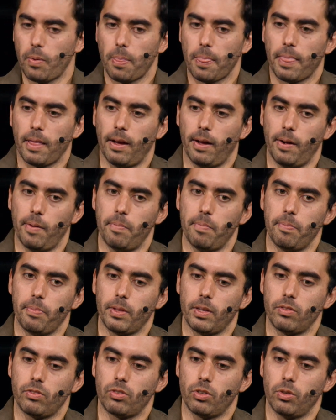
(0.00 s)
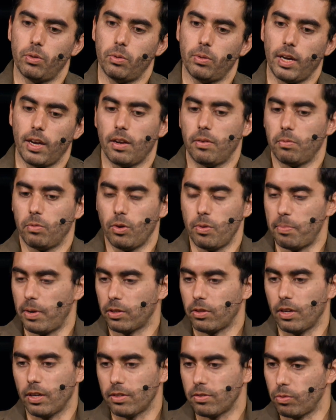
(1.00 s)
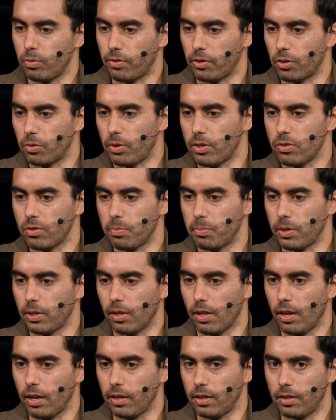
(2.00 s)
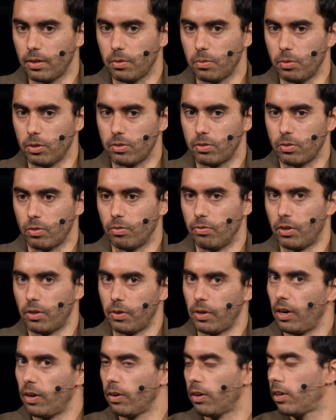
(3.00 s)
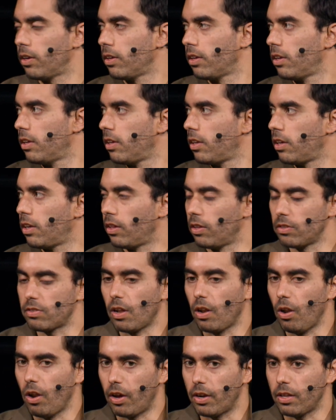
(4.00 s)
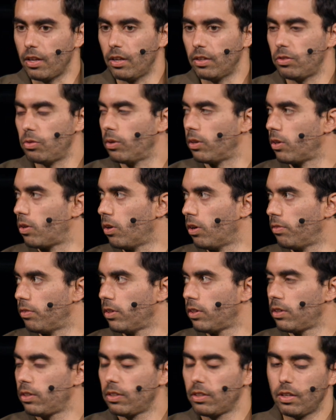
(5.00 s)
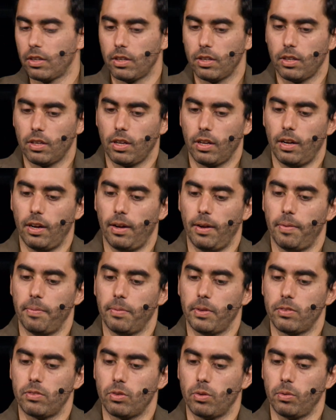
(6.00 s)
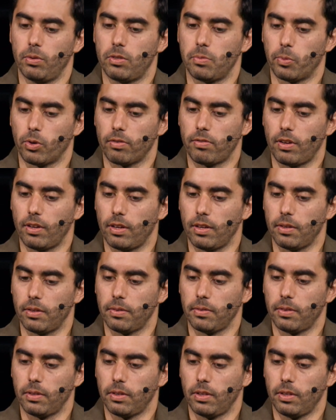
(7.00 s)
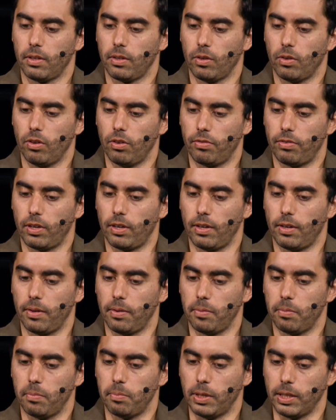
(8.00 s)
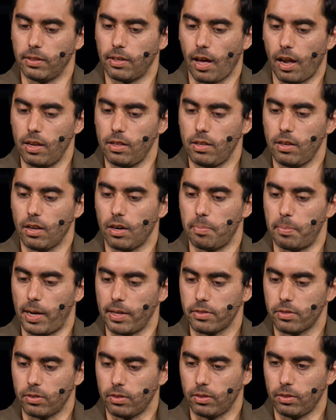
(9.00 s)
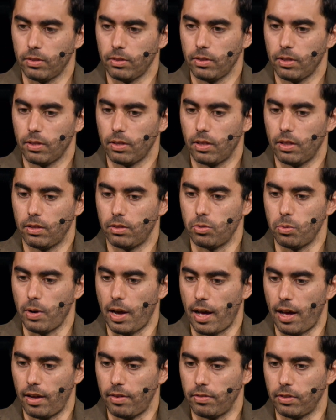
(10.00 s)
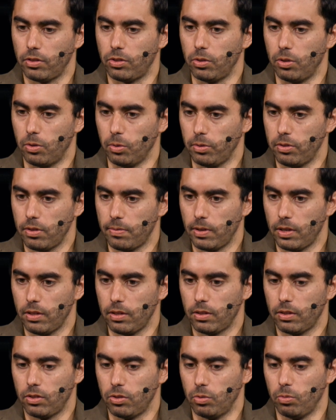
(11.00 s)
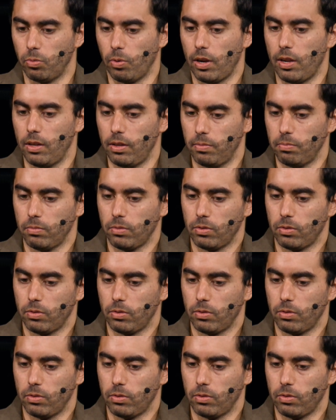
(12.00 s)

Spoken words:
And so again, going back to, I guess, the first question, but like we're still very early, and there's a lot yet to uncover. And so it's more of a mentality and a muscle to have and to cultivate to really